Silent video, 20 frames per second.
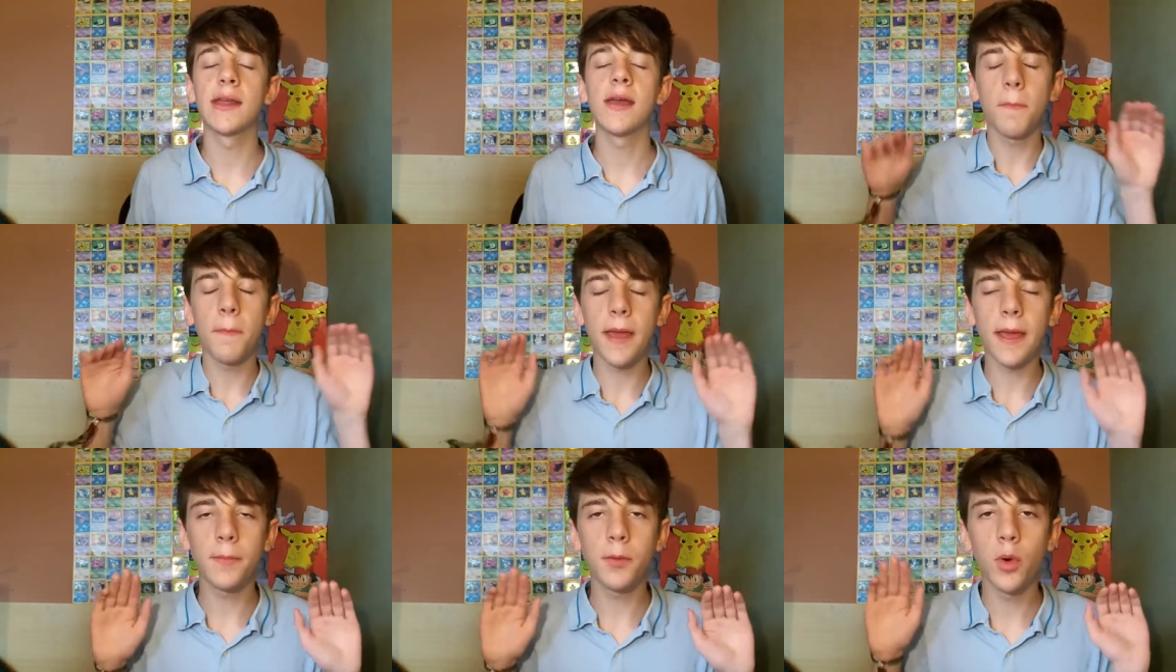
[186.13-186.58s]
The
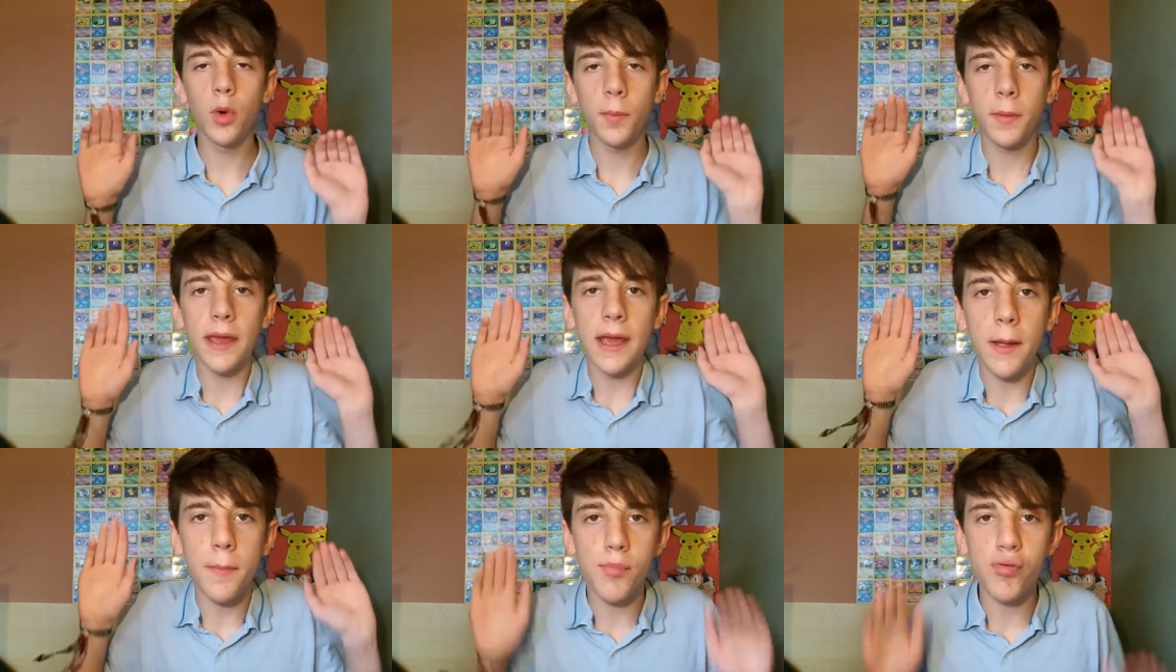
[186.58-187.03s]
people were
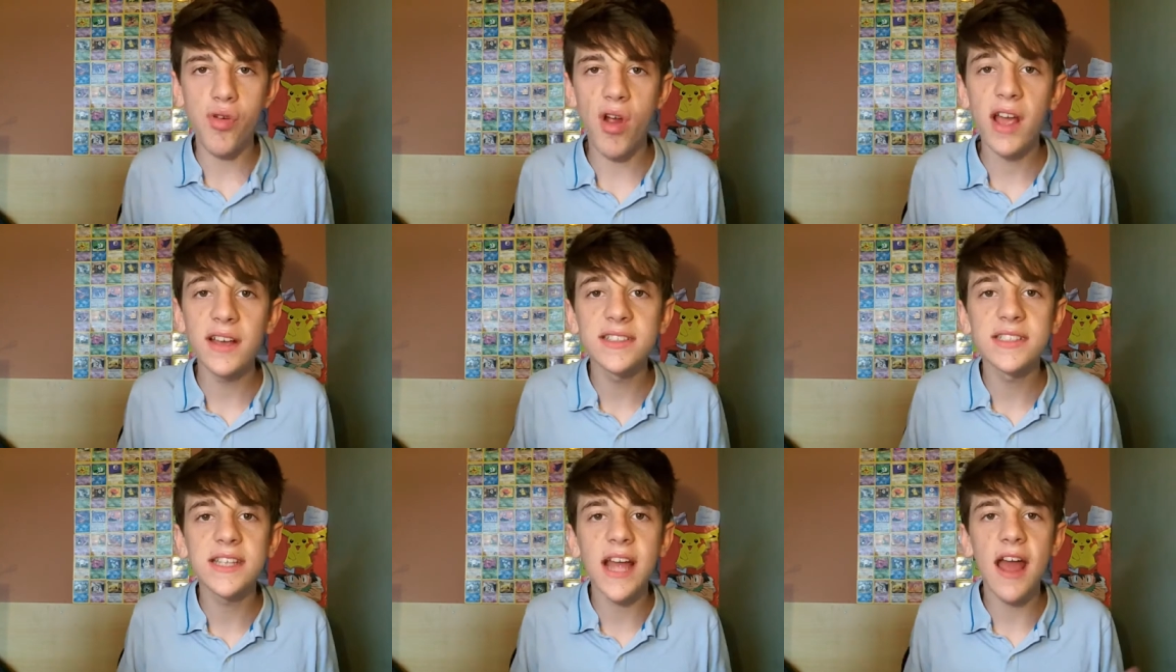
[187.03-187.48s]
being
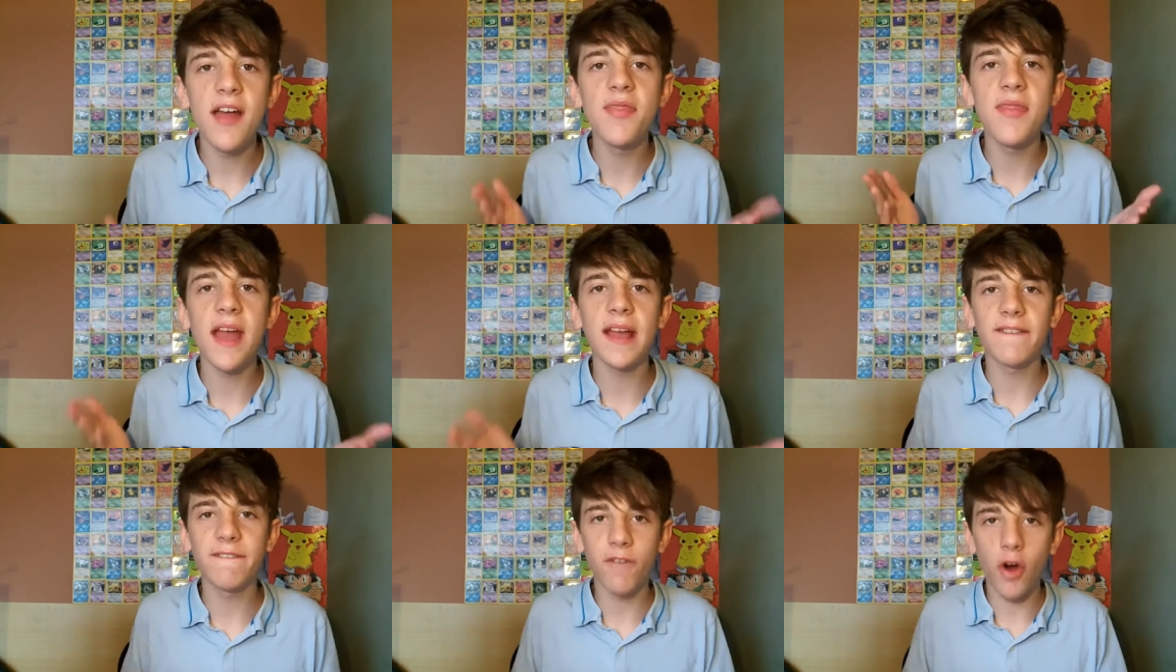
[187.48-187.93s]
oppressed and
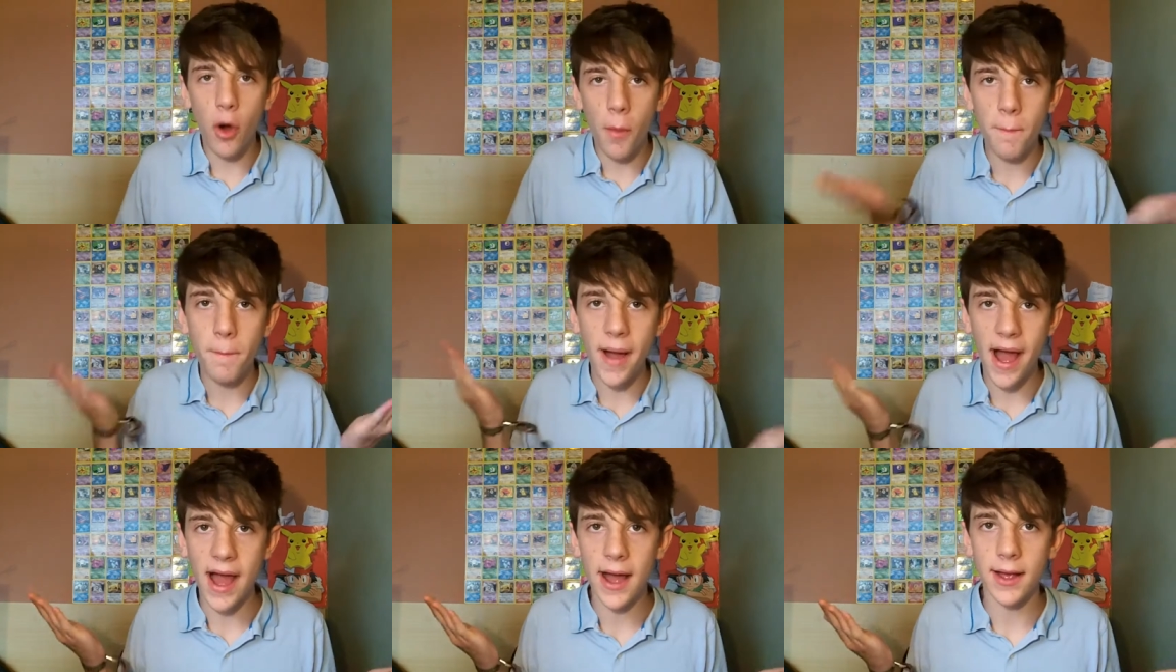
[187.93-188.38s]
they
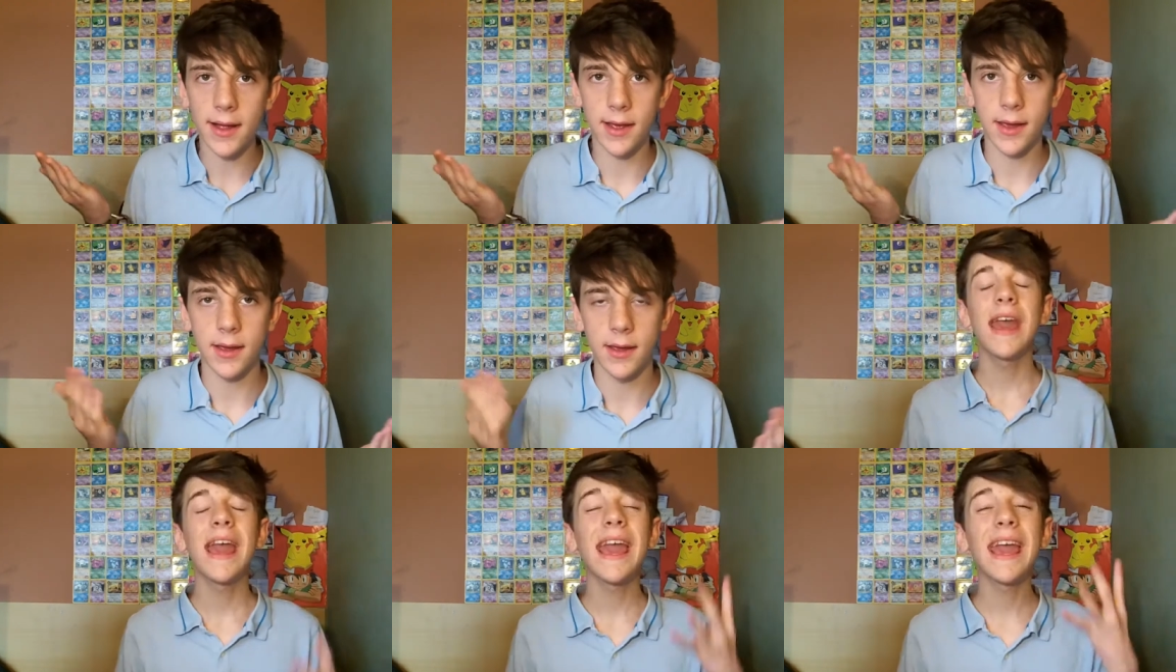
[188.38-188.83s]
fought back.